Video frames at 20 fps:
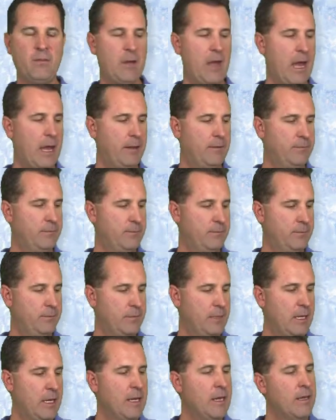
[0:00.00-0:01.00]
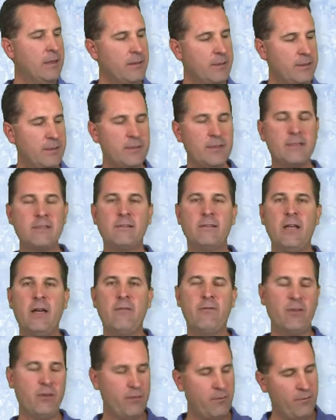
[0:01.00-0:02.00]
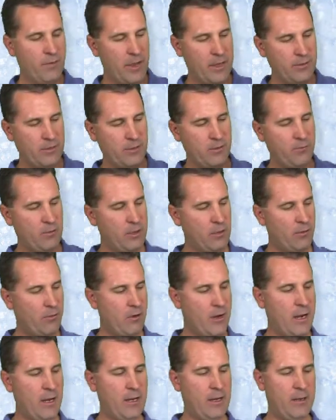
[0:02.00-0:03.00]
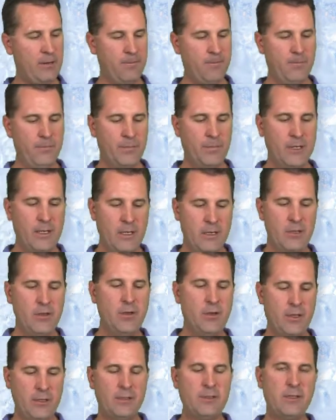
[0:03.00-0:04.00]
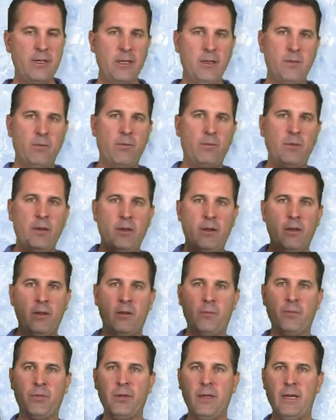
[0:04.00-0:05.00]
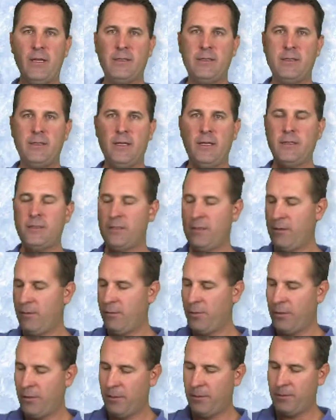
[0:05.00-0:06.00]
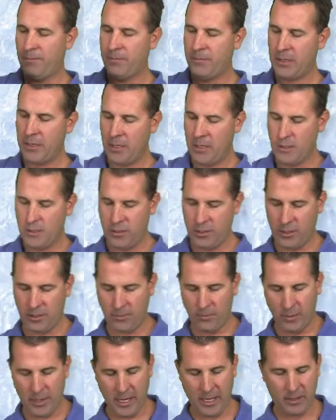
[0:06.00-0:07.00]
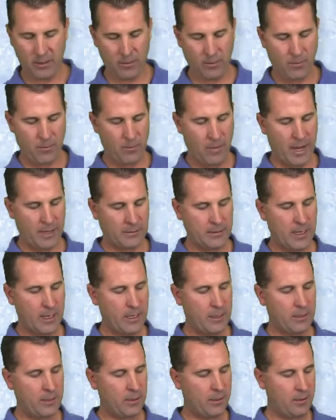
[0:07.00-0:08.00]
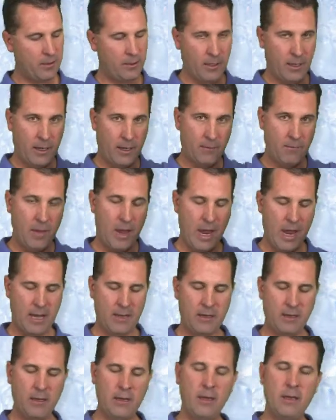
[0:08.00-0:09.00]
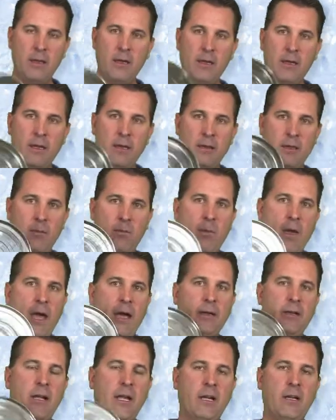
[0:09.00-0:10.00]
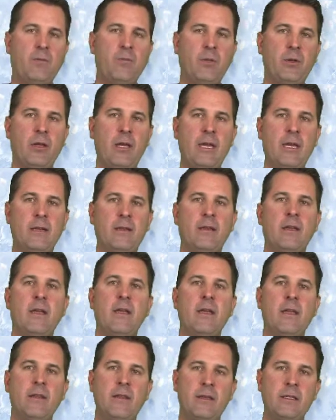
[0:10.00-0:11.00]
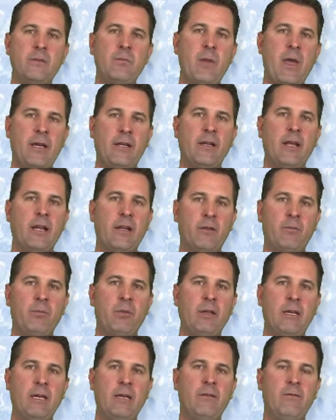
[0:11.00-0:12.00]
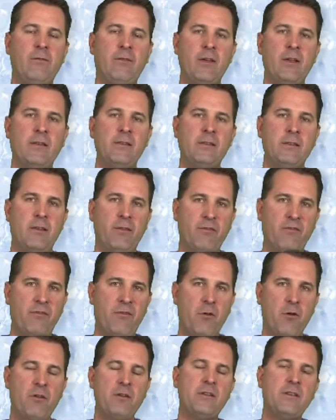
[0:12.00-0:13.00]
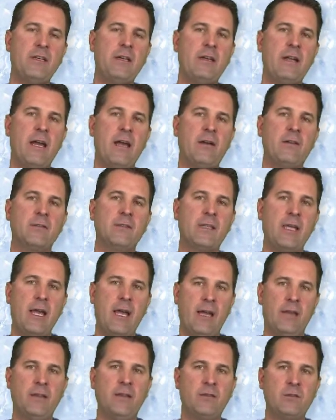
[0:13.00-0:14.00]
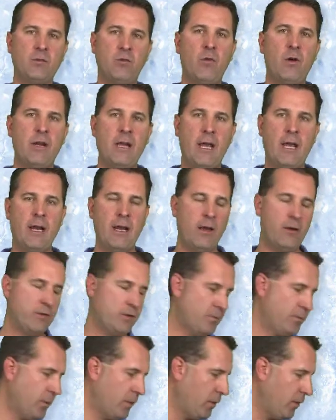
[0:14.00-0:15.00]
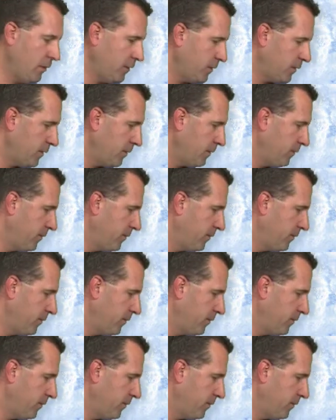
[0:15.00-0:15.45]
mat. This is a clever invention we created. You could see the plate sticks to the bowl. You could buy the magnetic mat, the magnetic plate. This magnetic plate fits the 14 ounce and the 28 ounce bowls.